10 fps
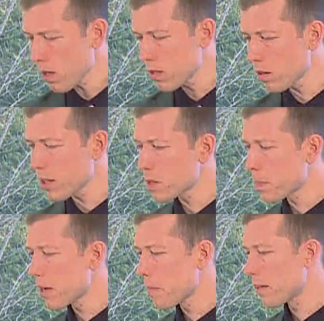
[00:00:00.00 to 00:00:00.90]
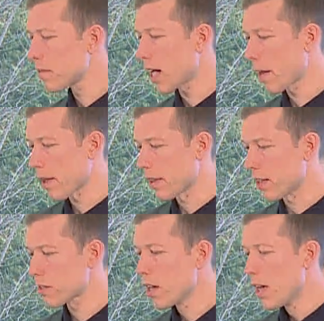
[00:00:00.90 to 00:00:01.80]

So let's spend a bit of time on this.